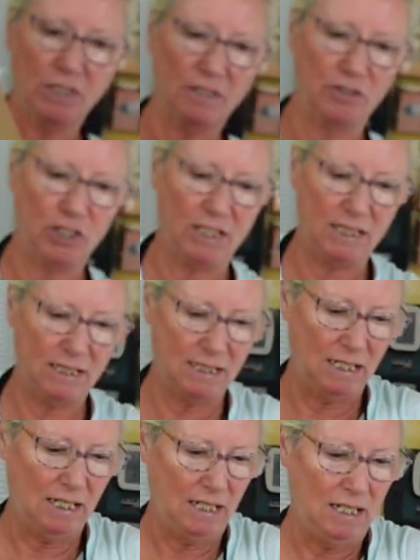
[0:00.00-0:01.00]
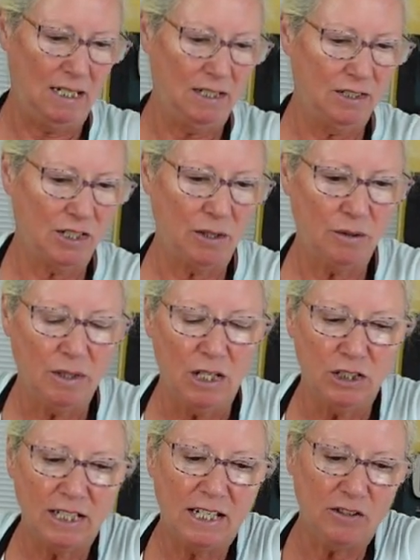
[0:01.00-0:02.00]
of sheets. So
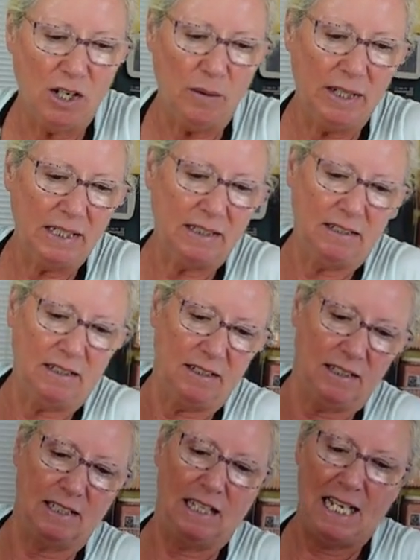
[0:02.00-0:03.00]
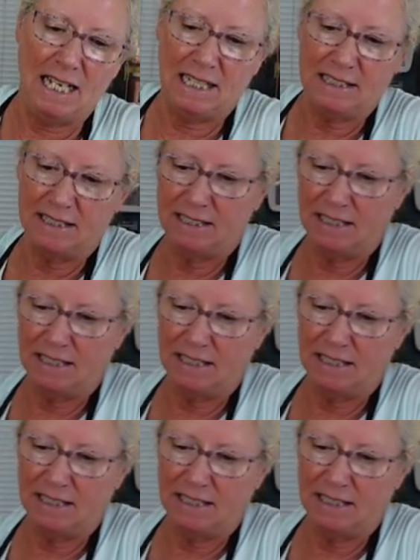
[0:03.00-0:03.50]
dichroic glass